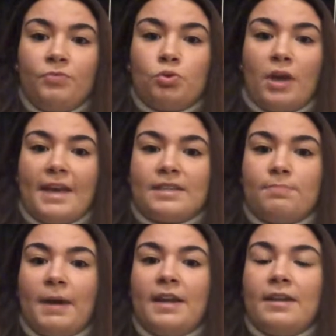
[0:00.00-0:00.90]
to
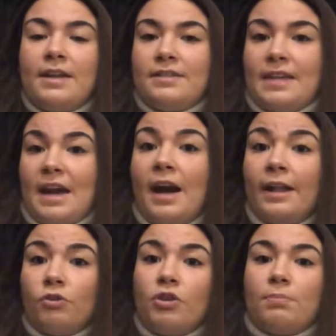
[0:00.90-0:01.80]
expand its
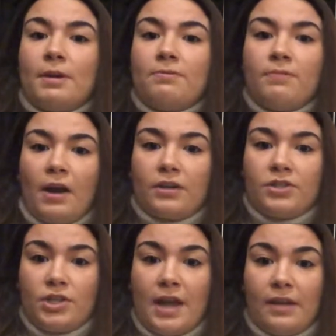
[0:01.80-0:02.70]
algorithmic
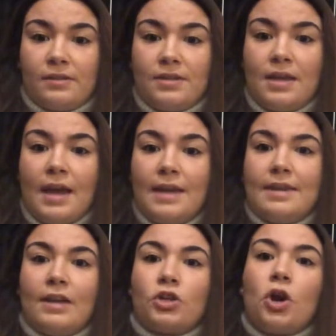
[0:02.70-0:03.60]
functionality and
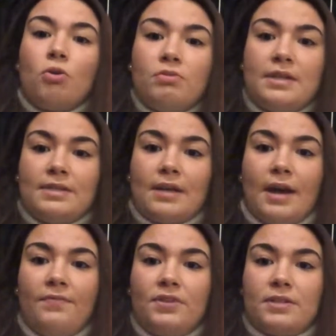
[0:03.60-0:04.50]
then
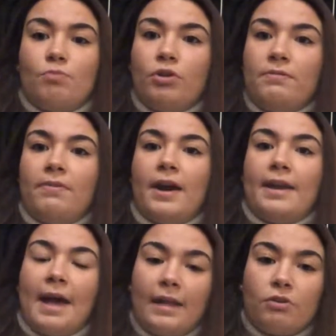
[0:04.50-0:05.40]
co-design this modified
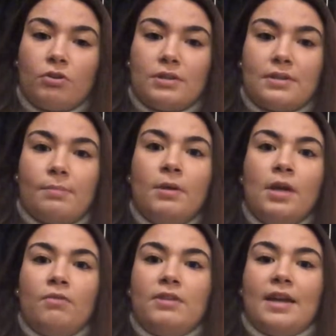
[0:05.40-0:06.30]
algorithm
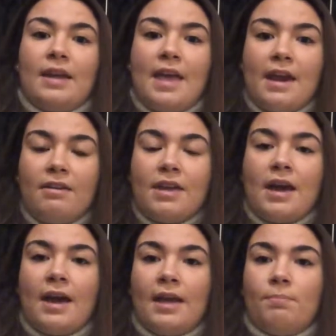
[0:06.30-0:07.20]
with an area
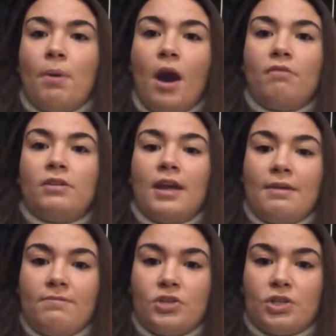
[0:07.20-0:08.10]
and
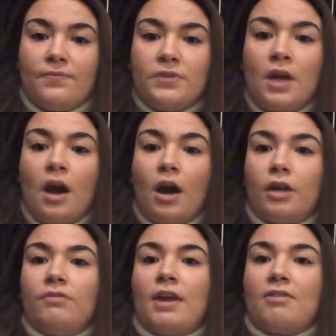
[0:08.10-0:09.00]
power-efficient
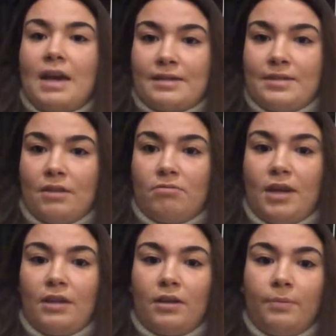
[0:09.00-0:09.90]
hardware accelerator.